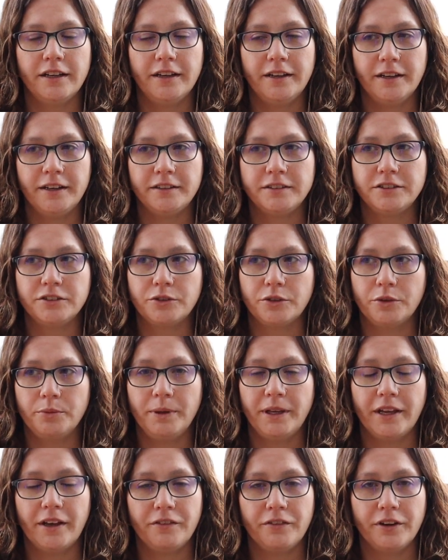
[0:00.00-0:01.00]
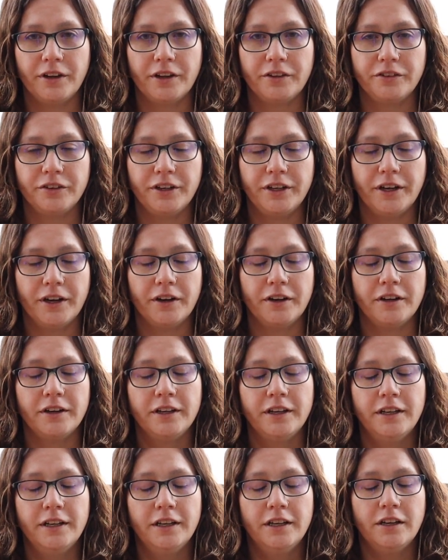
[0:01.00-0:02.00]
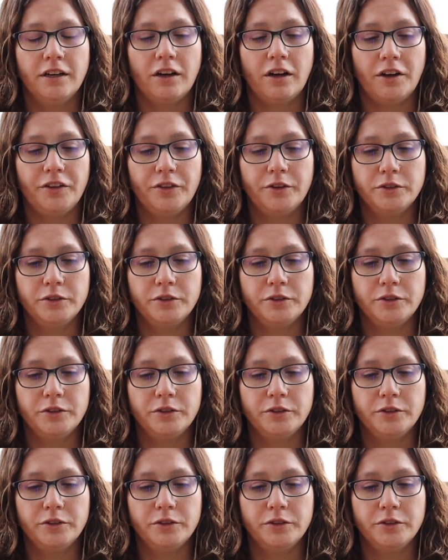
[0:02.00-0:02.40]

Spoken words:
And so it'll be every other year on